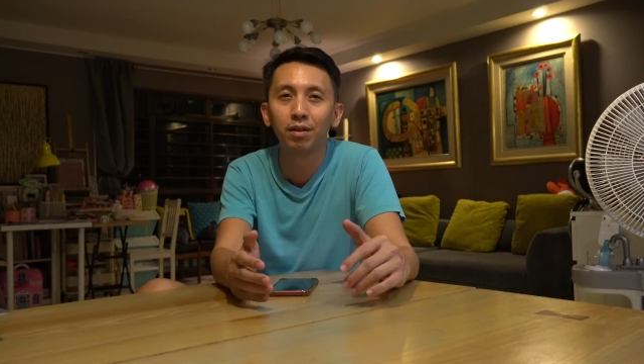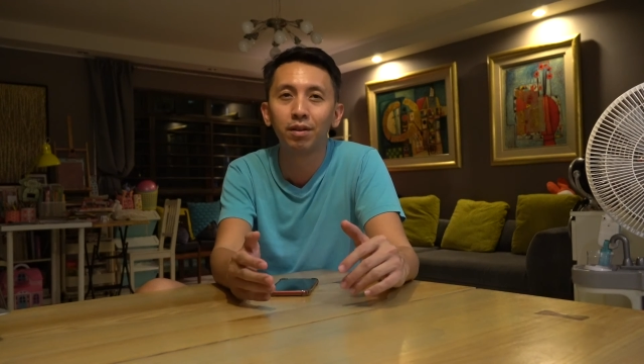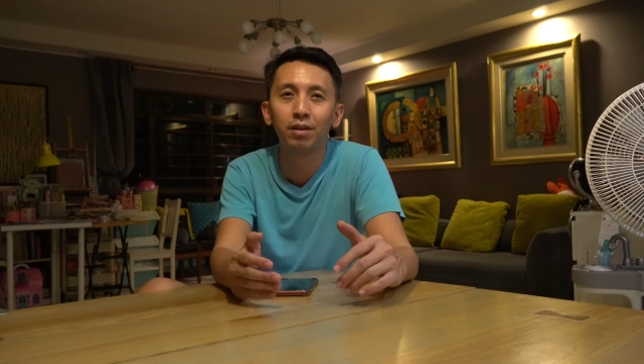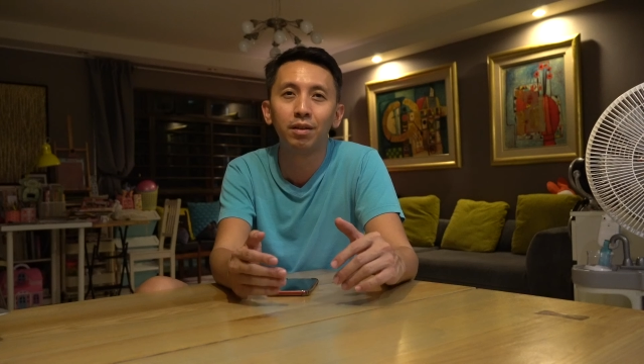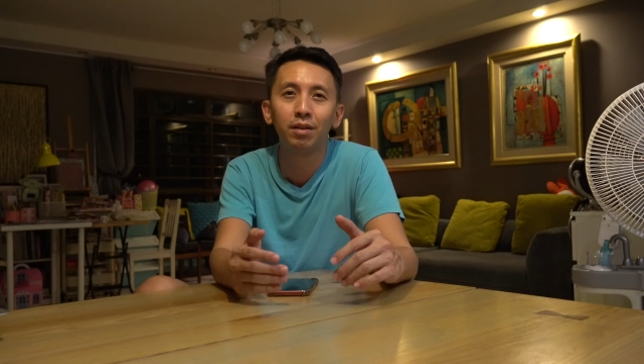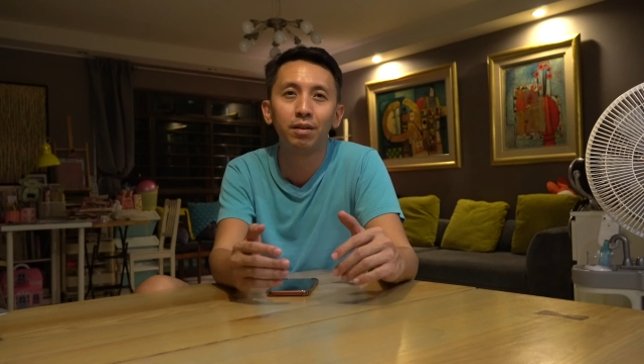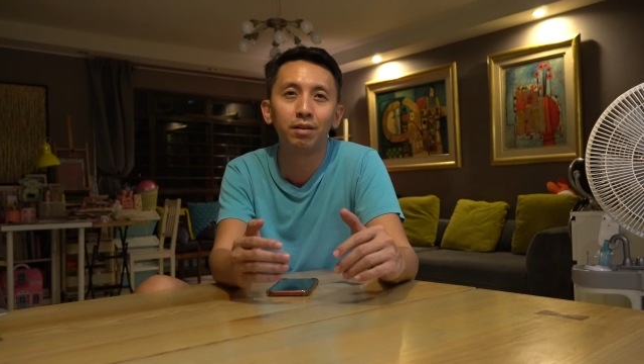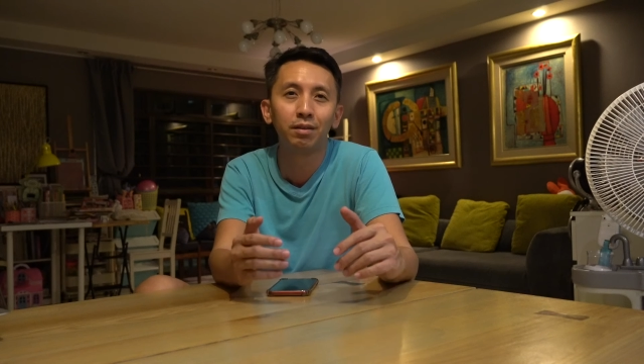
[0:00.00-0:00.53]

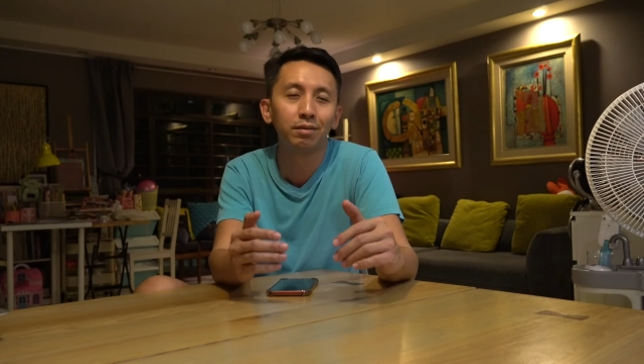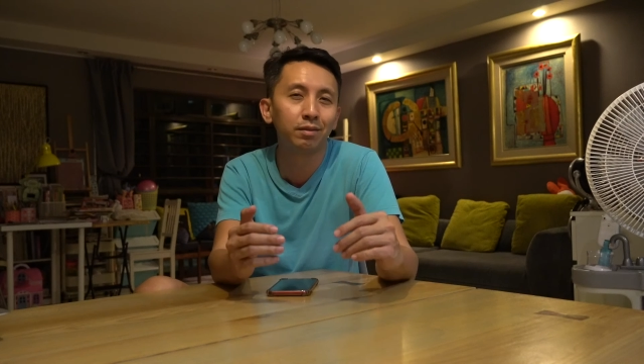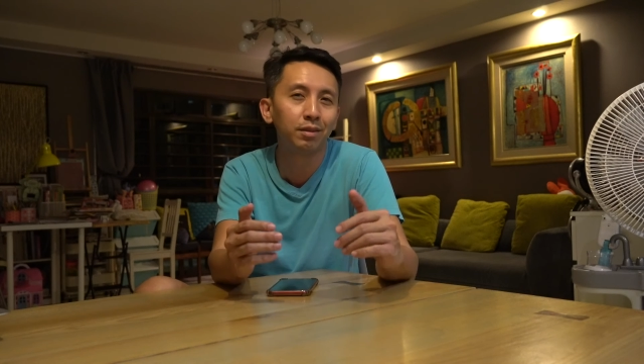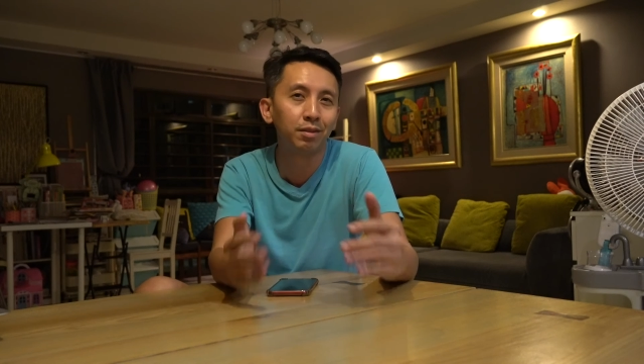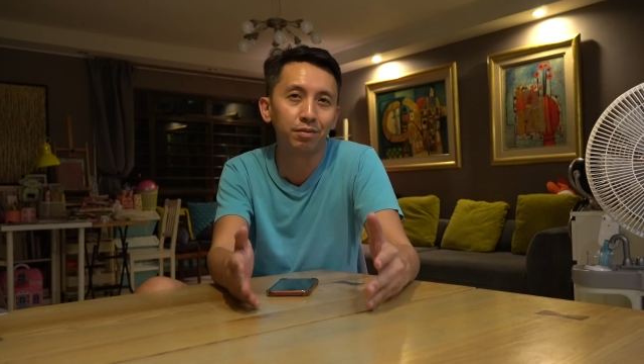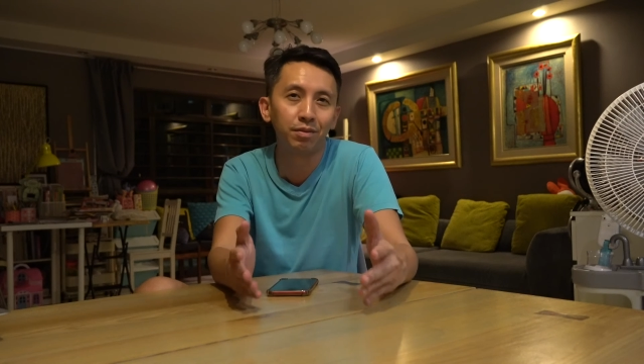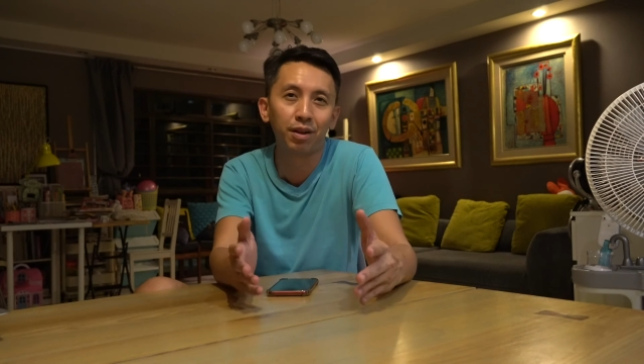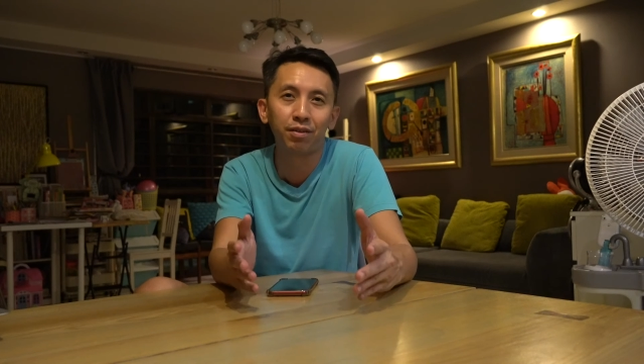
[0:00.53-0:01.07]
uh,
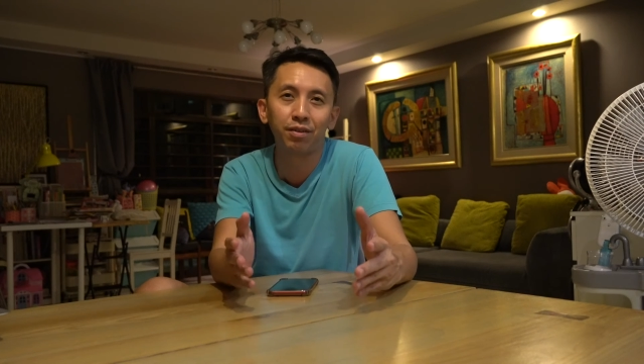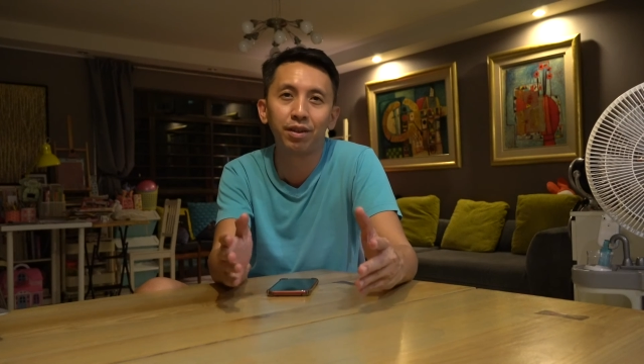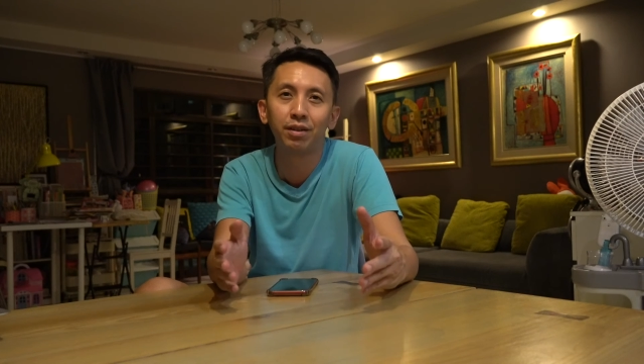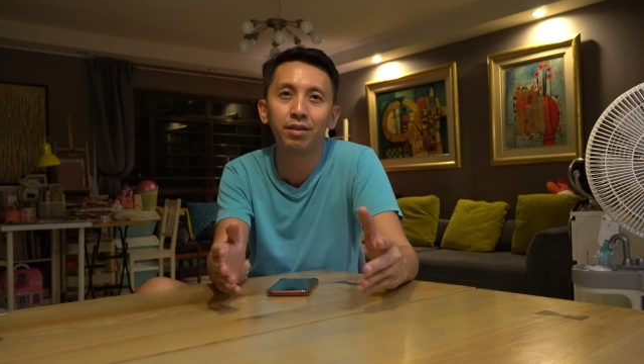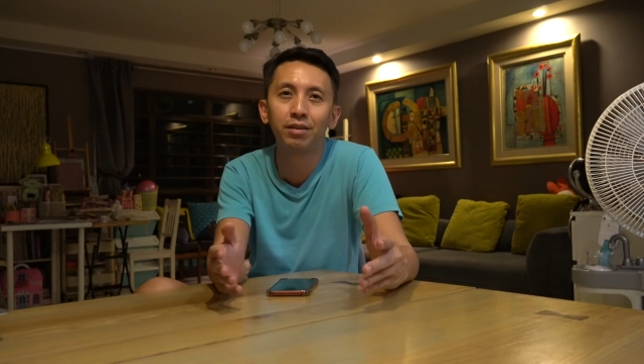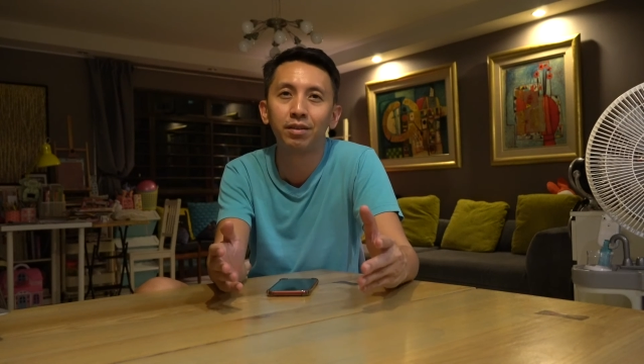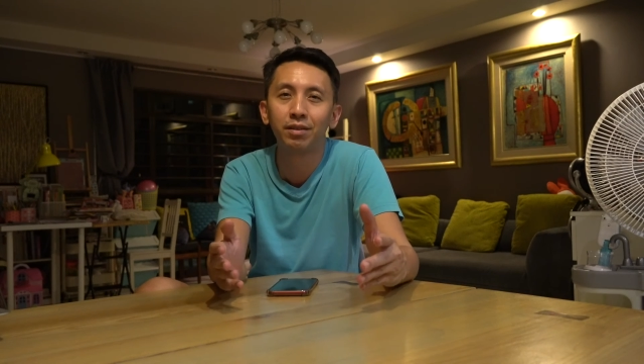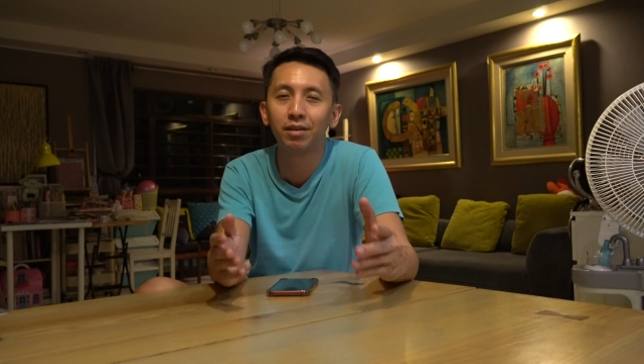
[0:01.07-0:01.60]
infrared
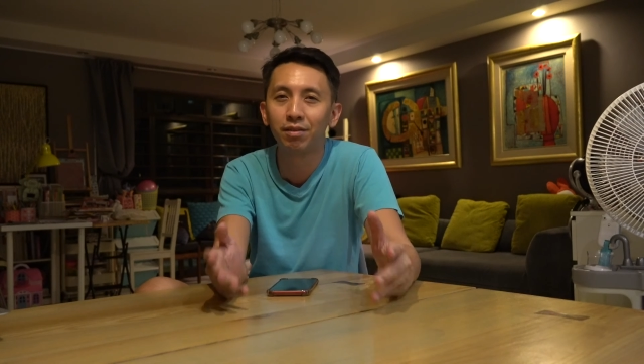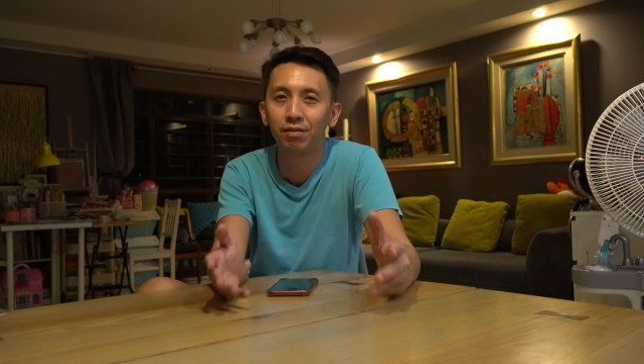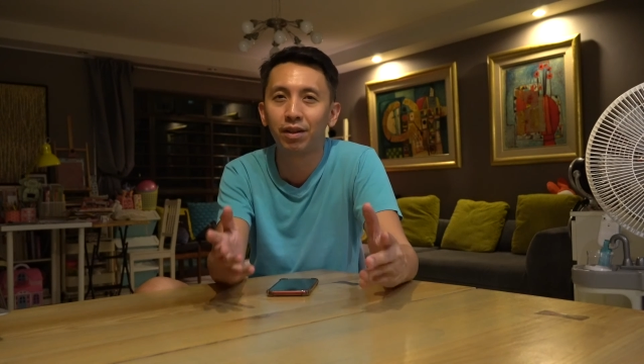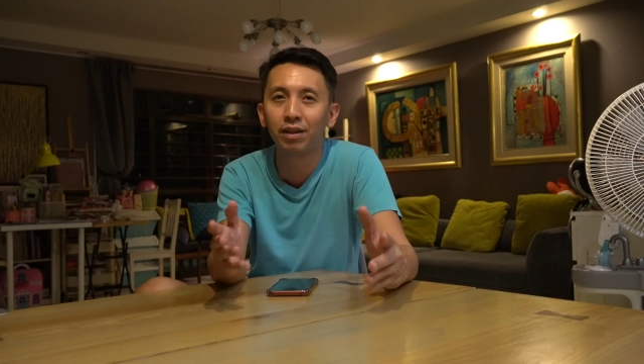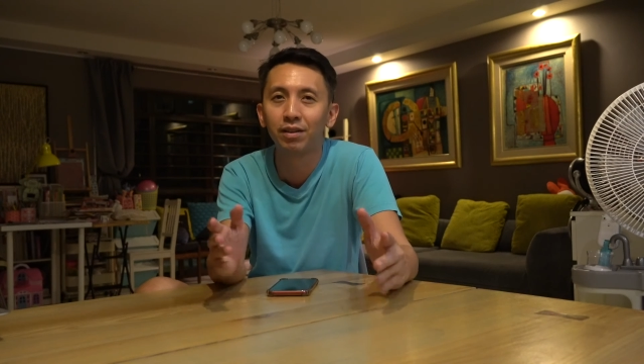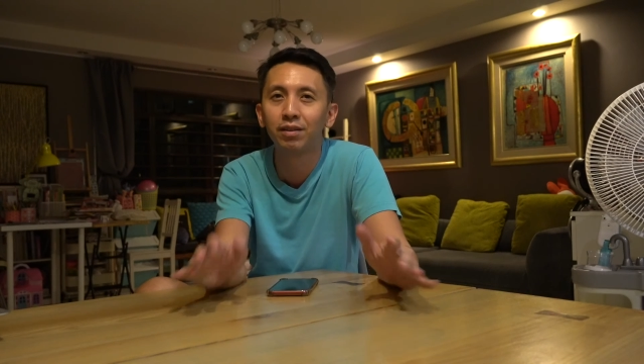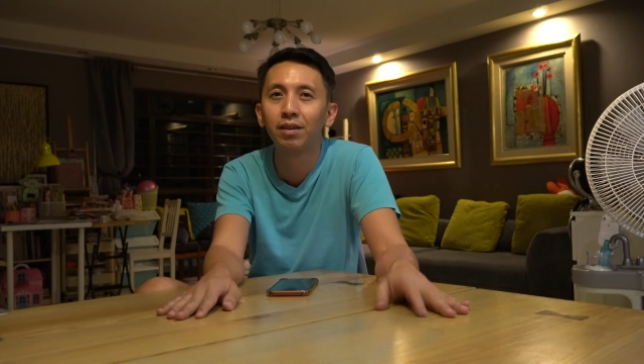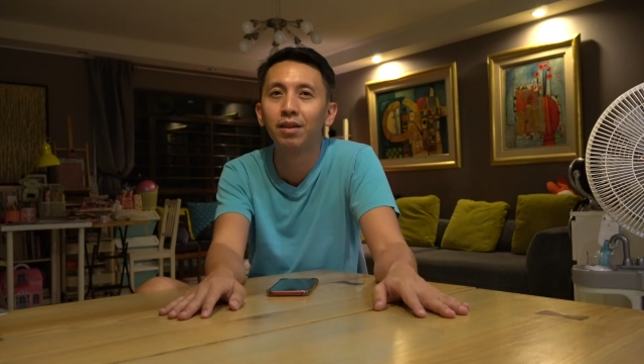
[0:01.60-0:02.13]

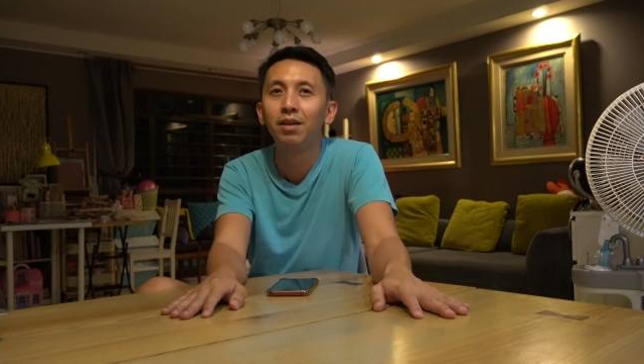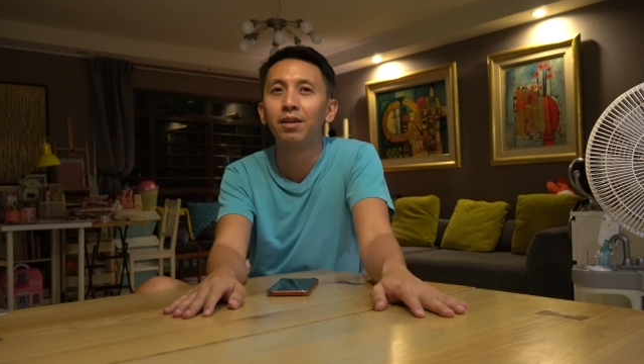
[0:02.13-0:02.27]
device